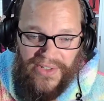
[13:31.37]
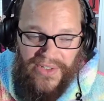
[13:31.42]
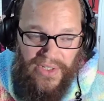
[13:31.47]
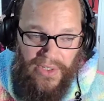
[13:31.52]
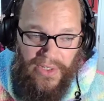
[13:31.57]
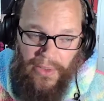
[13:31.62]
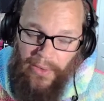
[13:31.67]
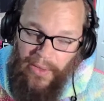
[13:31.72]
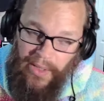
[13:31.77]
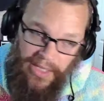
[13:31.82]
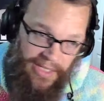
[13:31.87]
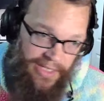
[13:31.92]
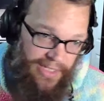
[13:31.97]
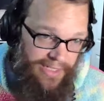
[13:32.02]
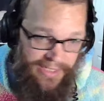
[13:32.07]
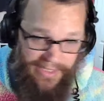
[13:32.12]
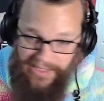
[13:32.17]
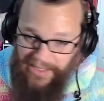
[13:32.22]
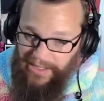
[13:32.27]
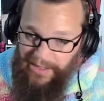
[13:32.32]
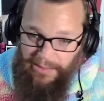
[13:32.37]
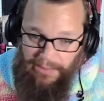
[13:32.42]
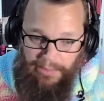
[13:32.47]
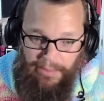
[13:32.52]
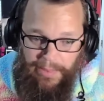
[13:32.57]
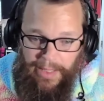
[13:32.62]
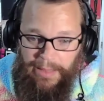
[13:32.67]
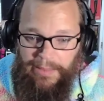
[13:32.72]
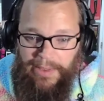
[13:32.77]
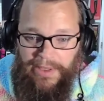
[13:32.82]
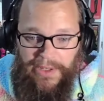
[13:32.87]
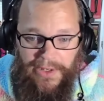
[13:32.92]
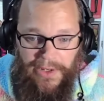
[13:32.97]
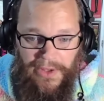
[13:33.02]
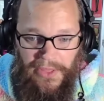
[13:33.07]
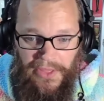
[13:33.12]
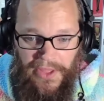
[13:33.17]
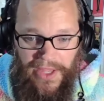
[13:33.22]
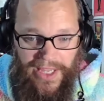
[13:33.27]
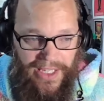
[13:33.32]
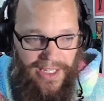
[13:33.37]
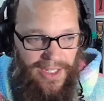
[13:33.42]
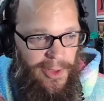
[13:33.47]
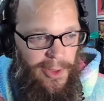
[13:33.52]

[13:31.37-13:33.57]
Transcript: So maybe they're a thing.